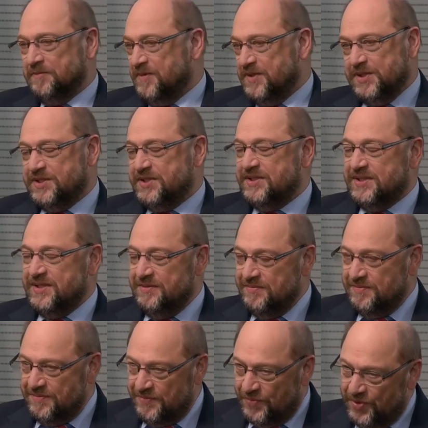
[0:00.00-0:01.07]
This is
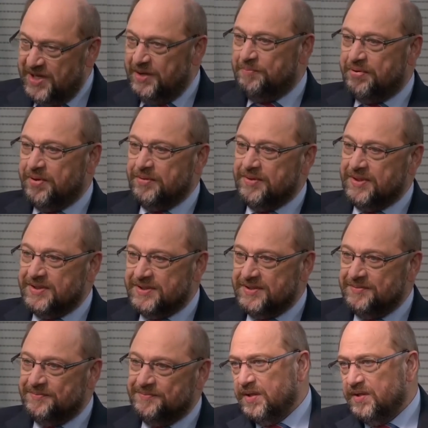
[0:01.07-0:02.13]
a real progress.
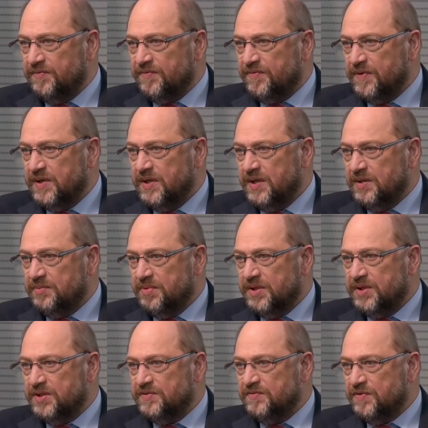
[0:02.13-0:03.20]
If
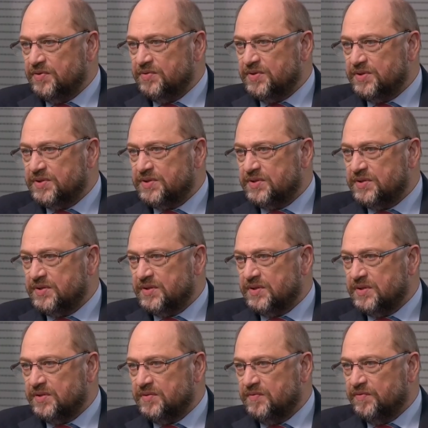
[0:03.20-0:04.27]
British voters
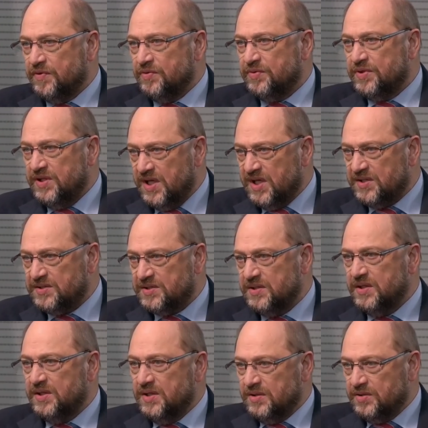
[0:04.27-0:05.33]
uh, vote yes
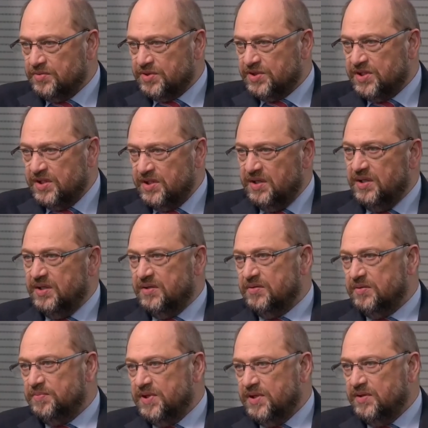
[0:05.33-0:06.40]
to stay in the
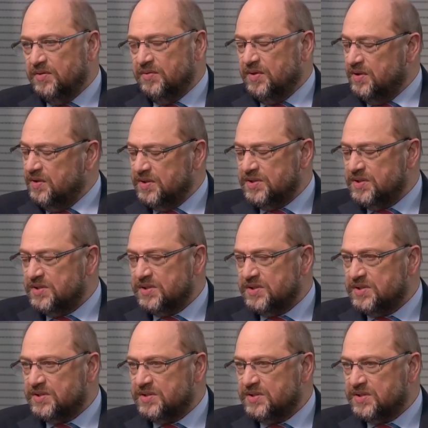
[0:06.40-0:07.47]
European Union, this is a
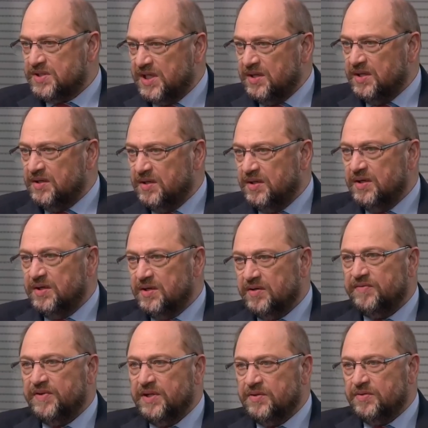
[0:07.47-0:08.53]
signal
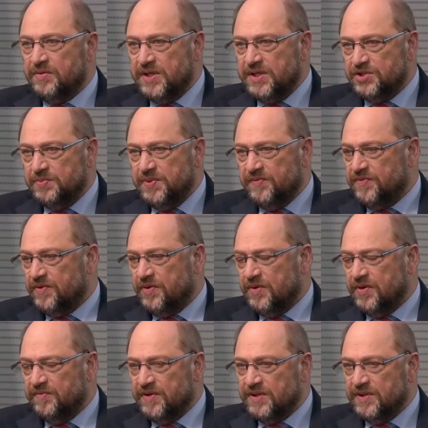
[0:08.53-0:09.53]
of encouragement for all of